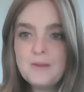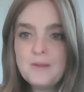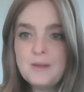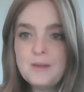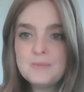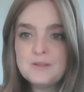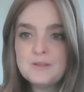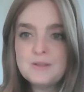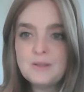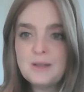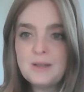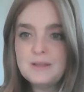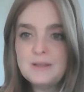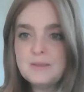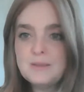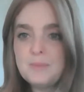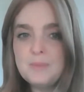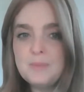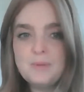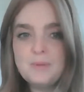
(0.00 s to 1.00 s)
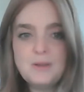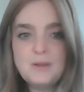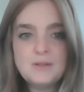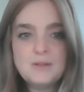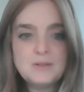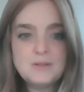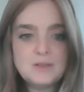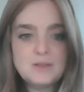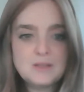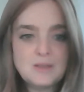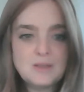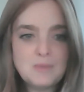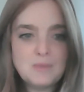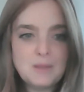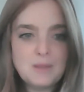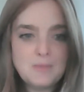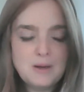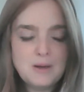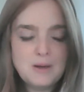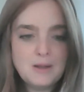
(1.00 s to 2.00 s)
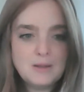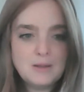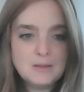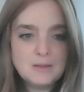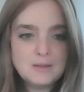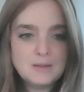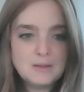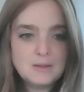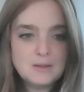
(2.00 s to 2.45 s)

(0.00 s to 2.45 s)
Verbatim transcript: I'm still letting some people in, so just give me a minute.